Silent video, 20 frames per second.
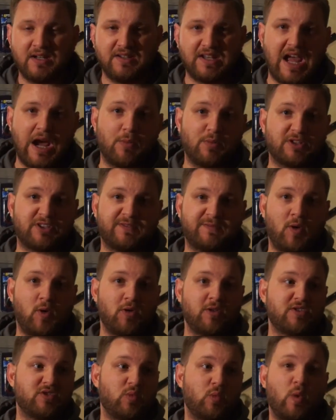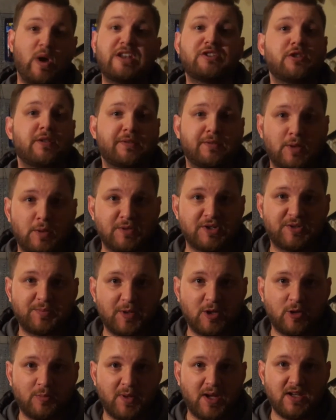Now, as far as when to throw a
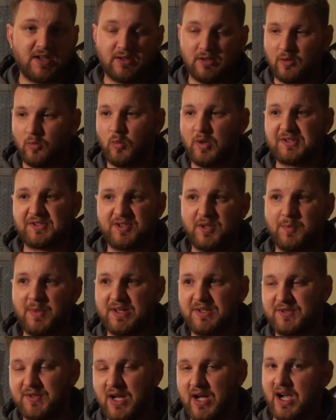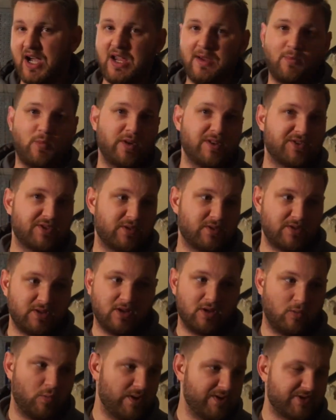spinnerbait, what's the best time? When's
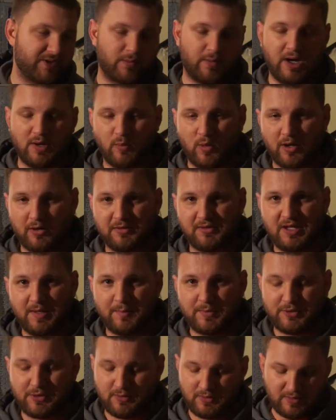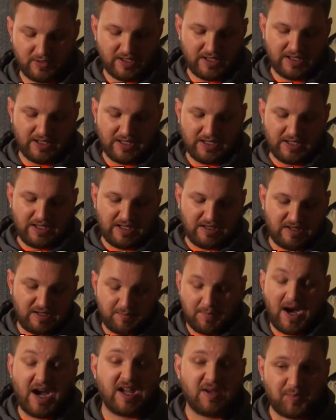the right water temperature?
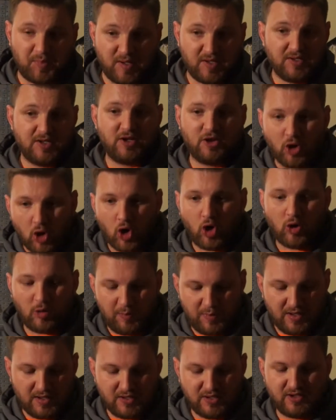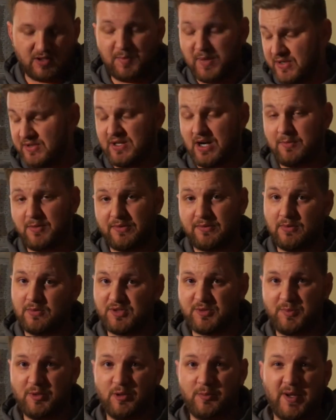In my opinion, in our opinion, the best time to throw
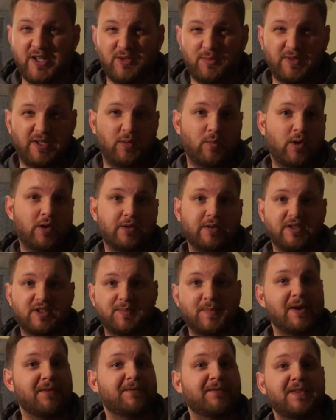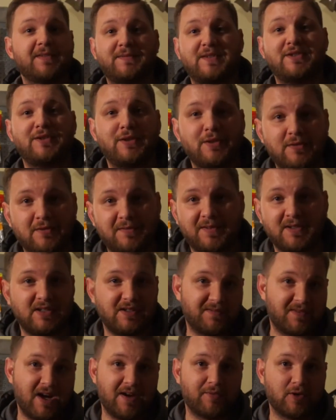a spinnerbait is when that water hits about 52,
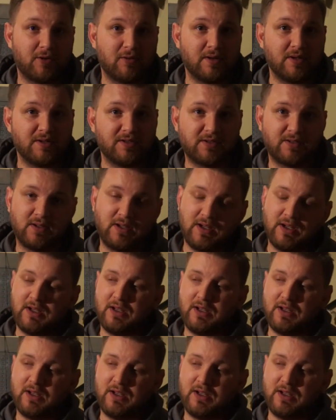55 degrees.